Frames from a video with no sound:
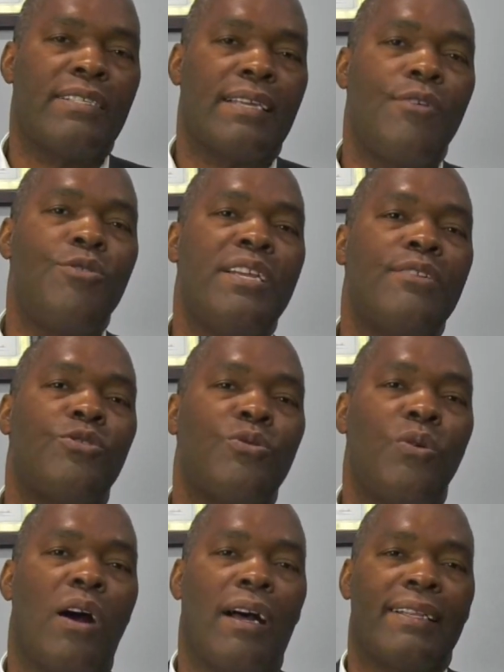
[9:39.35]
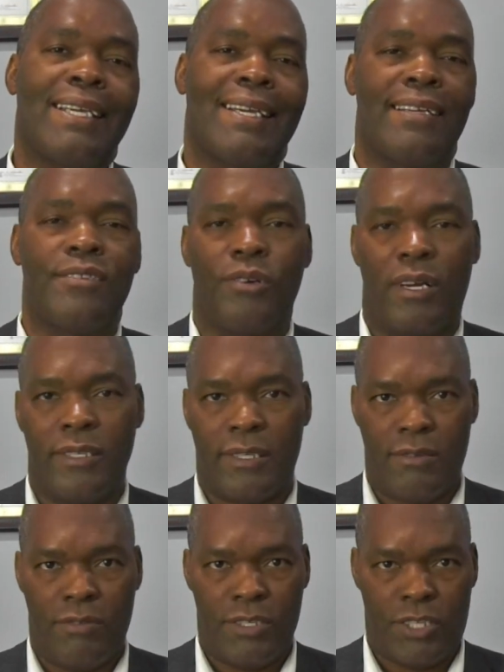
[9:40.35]
that you need to take into
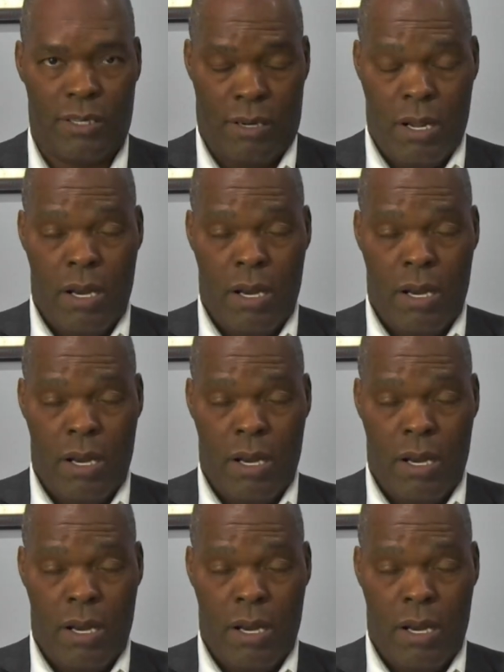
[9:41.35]
consideration.